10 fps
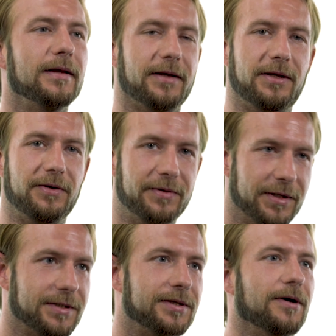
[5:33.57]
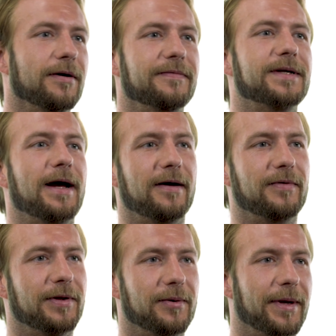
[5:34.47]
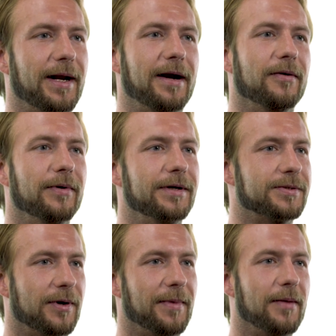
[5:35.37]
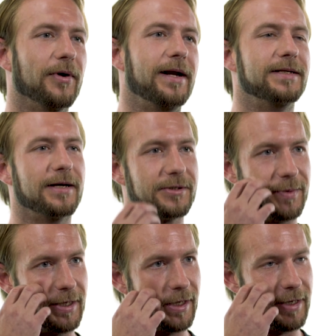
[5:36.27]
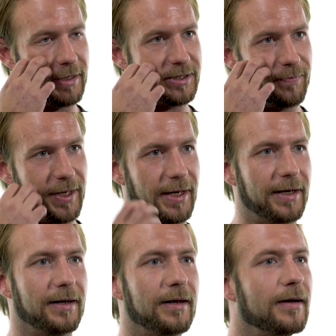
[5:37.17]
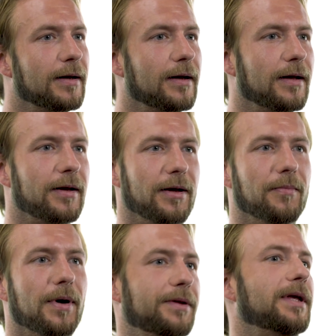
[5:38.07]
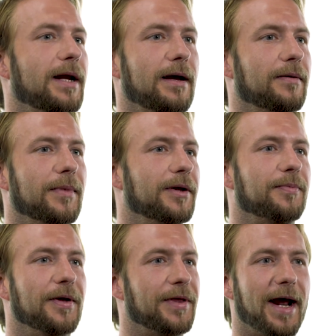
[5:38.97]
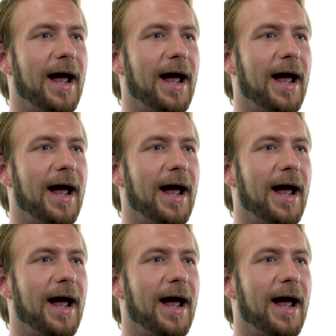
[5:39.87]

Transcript: like you deserve to have a little bit of heroin is what my brain tells me like it's been a month and a, a month month and a